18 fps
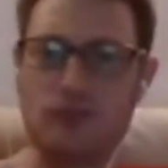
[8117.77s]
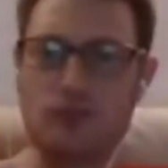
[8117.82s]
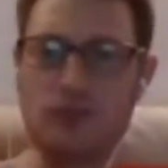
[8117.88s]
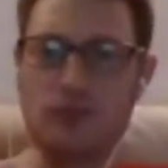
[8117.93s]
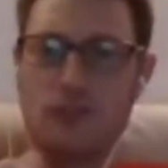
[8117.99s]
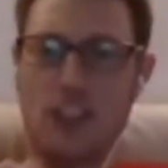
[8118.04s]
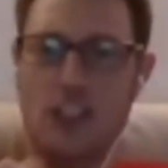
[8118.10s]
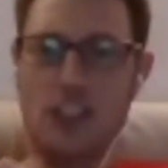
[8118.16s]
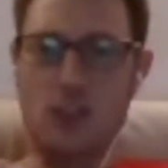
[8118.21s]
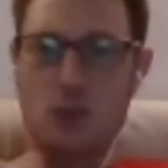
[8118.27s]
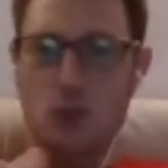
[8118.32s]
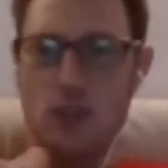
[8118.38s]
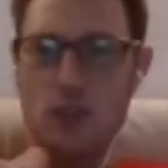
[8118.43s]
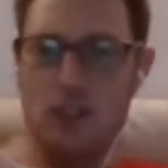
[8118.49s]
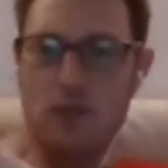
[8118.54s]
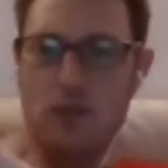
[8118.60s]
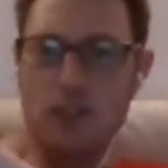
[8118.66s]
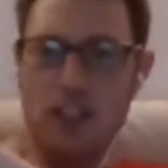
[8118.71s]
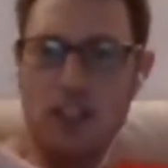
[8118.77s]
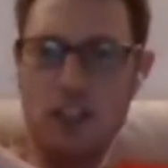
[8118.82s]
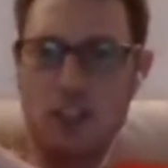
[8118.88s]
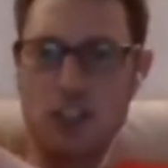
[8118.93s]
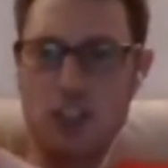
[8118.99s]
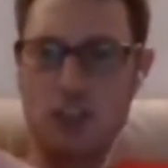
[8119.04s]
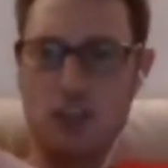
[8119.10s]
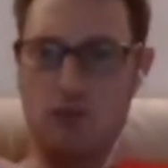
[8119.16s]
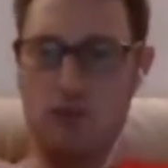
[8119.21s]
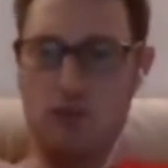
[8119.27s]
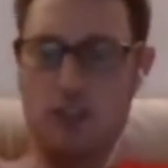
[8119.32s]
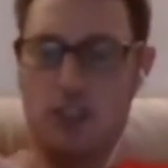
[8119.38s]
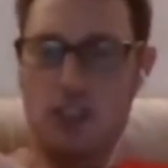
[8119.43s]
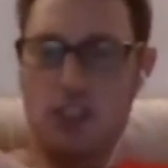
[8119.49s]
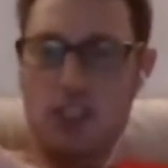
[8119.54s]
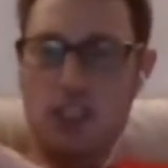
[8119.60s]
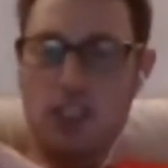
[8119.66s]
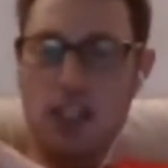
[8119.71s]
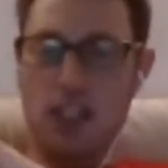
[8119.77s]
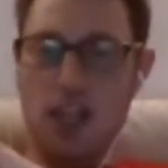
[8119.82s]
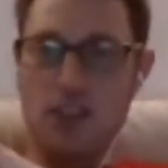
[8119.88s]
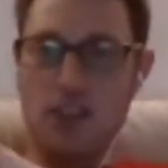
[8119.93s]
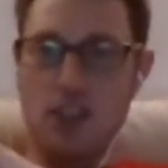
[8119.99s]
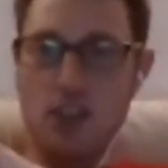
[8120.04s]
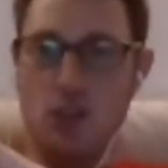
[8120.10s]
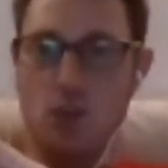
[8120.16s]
like a weird village cult, and the